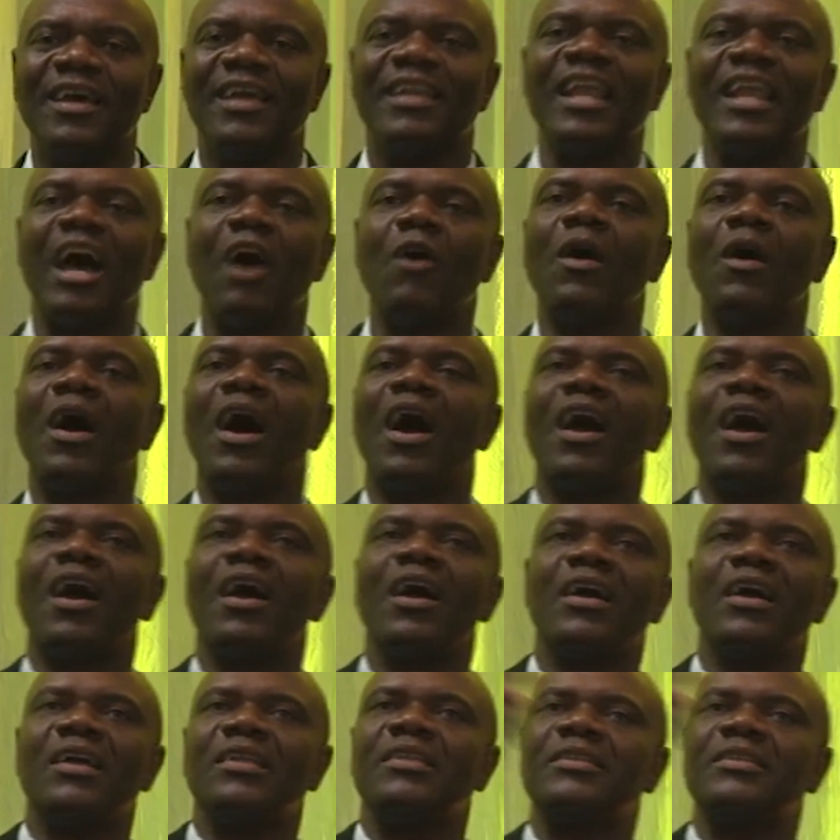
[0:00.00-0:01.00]
Now,
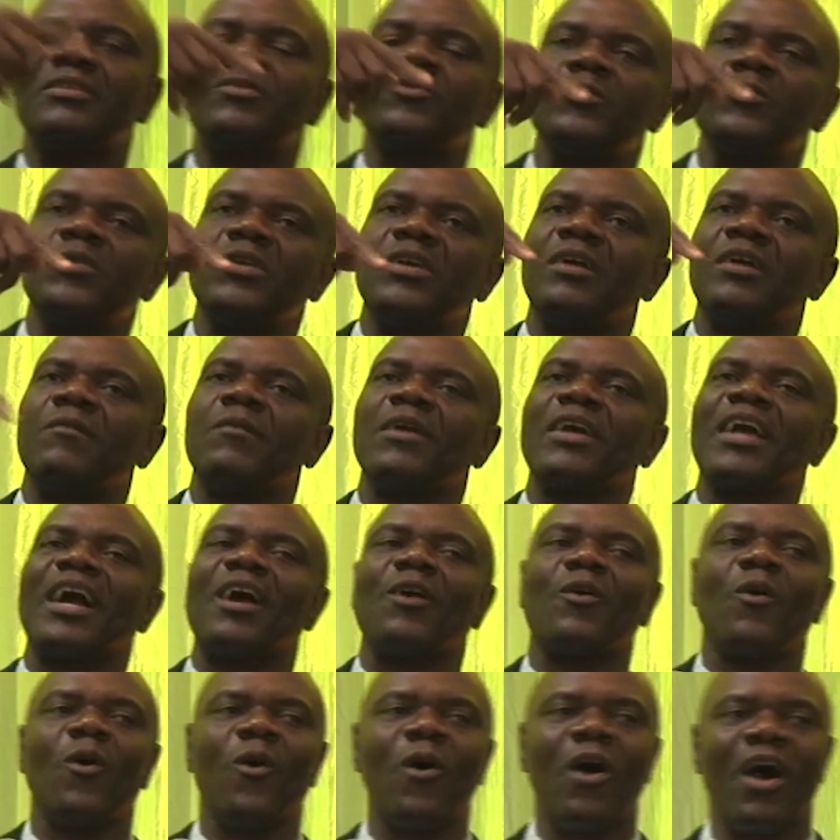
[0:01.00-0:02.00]
a week
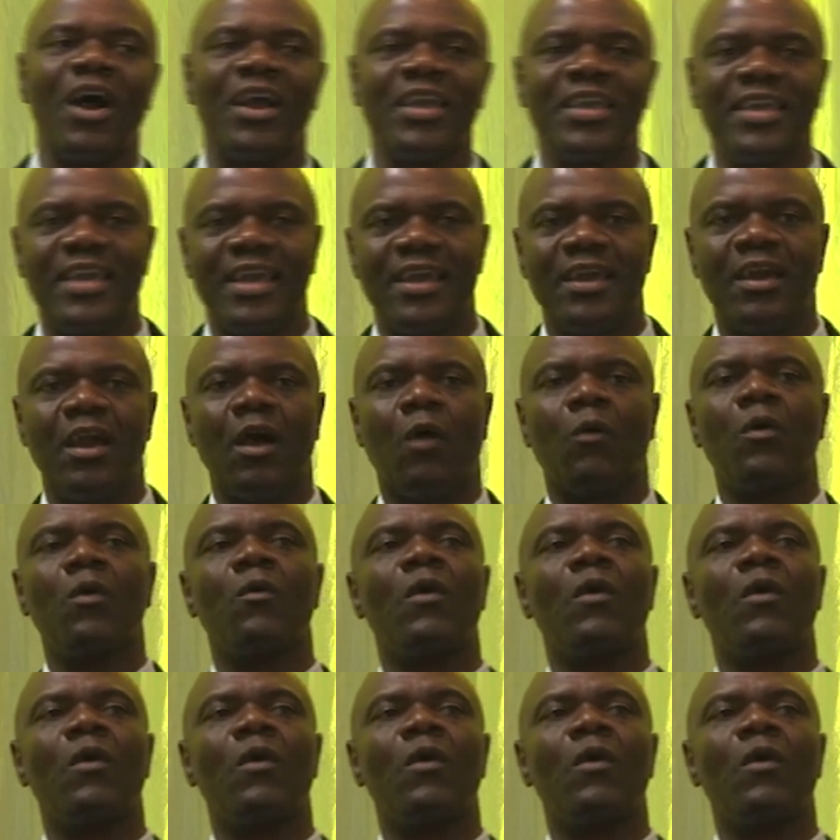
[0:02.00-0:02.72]
ago here,